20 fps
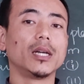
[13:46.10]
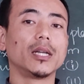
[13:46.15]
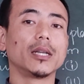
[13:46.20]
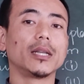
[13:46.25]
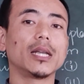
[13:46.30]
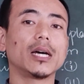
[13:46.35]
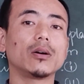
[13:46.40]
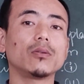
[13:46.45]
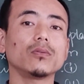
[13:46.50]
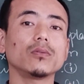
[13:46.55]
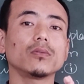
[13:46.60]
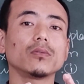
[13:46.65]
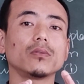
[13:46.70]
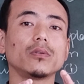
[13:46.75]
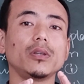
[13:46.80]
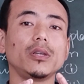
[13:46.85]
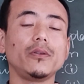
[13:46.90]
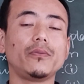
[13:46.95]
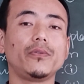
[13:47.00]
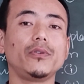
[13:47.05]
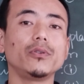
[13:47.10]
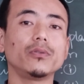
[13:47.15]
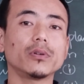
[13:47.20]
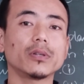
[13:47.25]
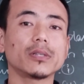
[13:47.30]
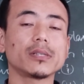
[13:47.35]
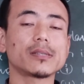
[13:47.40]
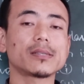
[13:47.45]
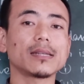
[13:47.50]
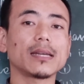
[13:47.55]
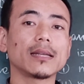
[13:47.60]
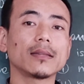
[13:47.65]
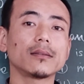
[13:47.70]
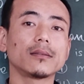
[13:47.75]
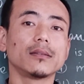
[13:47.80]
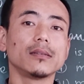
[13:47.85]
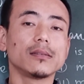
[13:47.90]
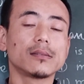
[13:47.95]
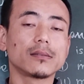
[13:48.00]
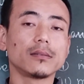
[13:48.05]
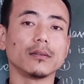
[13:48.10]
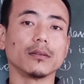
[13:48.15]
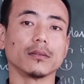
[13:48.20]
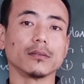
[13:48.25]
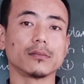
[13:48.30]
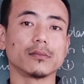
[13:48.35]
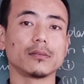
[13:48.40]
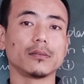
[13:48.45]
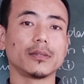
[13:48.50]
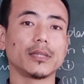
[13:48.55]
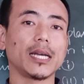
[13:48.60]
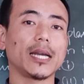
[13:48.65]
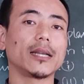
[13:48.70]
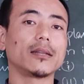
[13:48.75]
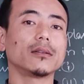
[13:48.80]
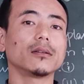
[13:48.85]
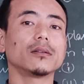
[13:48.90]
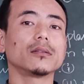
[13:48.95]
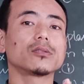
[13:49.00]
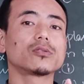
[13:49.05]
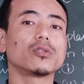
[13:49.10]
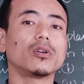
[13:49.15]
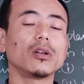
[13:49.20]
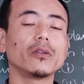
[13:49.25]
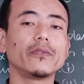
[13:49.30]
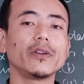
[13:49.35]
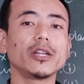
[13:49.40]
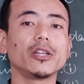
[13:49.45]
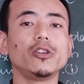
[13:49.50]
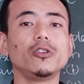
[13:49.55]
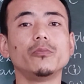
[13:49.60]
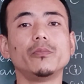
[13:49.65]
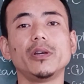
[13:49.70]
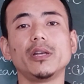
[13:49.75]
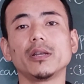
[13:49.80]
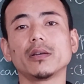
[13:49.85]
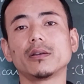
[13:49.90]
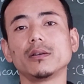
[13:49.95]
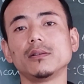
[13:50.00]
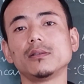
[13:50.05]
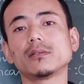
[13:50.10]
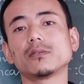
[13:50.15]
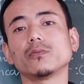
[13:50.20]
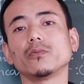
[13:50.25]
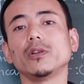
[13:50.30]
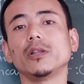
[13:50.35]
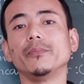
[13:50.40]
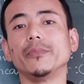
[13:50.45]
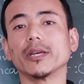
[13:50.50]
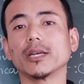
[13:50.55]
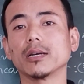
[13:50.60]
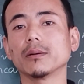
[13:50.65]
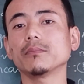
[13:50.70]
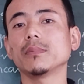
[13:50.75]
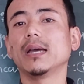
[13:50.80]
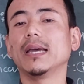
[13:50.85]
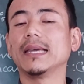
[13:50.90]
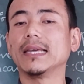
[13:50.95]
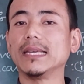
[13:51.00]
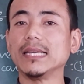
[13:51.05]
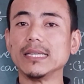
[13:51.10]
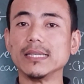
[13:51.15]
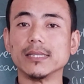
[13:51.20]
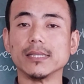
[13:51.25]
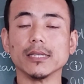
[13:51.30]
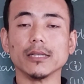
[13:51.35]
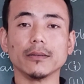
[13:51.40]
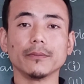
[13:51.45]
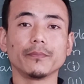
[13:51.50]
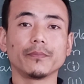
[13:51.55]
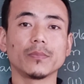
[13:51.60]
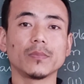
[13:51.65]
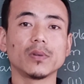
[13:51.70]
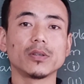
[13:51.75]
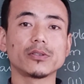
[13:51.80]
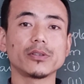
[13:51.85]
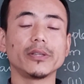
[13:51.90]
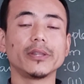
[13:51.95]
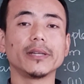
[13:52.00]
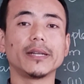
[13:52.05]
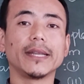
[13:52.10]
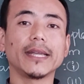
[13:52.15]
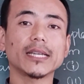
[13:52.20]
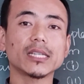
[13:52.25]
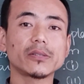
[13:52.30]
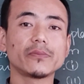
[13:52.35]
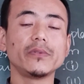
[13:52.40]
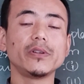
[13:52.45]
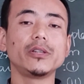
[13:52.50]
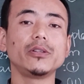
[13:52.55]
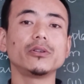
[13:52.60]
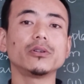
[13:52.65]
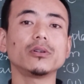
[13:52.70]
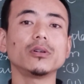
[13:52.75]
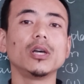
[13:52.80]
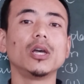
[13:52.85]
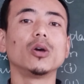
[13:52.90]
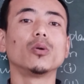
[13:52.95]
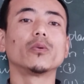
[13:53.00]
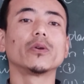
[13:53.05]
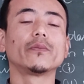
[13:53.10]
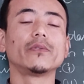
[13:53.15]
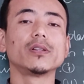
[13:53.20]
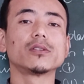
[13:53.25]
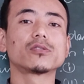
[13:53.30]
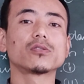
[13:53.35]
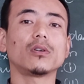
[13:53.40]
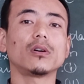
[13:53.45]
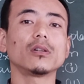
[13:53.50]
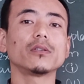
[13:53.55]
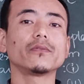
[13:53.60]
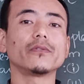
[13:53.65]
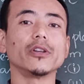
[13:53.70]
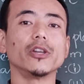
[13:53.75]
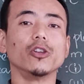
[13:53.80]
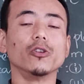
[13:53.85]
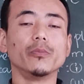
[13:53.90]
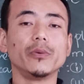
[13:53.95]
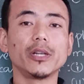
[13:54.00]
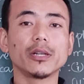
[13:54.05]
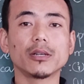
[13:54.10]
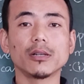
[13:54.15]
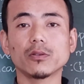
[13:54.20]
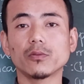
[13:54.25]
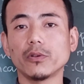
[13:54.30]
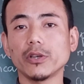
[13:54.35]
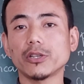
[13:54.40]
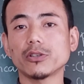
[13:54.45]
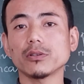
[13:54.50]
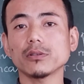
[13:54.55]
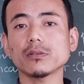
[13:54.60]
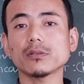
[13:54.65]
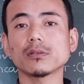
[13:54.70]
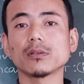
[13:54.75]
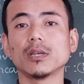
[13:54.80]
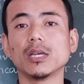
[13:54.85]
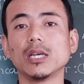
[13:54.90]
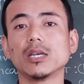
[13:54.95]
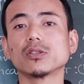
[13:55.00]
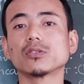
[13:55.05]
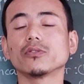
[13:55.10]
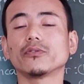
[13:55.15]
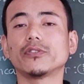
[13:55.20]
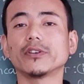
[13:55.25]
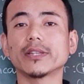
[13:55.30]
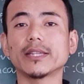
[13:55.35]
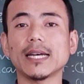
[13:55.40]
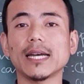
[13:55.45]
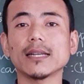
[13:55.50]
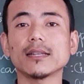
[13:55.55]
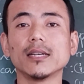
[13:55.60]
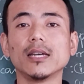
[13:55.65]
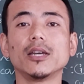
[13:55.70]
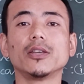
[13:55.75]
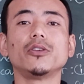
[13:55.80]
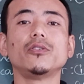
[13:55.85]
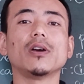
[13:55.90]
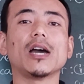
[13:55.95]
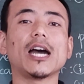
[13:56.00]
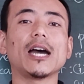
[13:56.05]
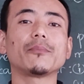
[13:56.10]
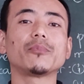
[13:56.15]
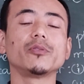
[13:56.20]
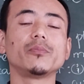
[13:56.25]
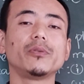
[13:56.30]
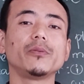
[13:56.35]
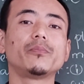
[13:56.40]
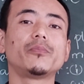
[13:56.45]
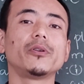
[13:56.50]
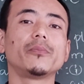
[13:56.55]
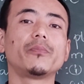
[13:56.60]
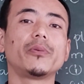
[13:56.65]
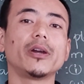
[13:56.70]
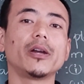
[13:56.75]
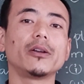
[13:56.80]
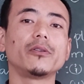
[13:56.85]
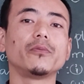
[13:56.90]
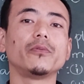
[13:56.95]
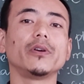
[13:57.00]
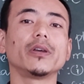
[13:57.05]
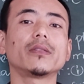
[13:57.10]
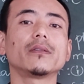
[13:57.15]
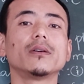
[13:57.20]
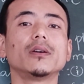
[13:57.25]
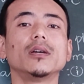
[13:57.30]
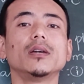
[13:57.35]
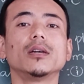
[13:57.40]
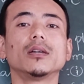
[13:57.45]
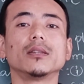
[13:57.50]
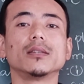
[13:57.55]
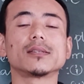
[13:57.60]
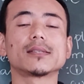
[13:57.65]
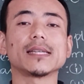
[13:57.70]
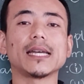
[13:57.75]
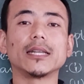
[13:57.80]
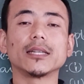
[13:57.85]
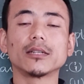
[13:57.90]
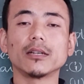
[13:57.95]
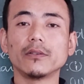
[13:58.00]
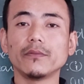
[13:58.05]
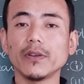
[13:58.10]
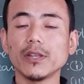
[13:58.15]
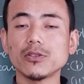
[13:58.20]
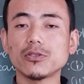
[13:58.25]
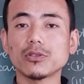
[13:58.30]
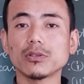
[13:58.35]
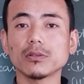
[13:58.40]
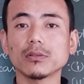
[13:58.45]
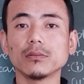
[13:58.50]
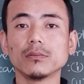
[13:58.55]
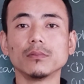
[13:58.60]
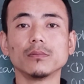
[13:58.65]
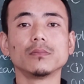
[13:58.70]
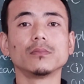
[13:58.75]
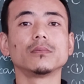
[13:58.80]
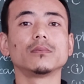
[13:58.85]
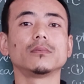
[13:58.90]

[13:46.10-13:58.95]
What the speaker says: Now if you understand these things, then solving numericals will become easy. So in the next video we will solve numerical questions. So for that you have to be prepared with the sign convention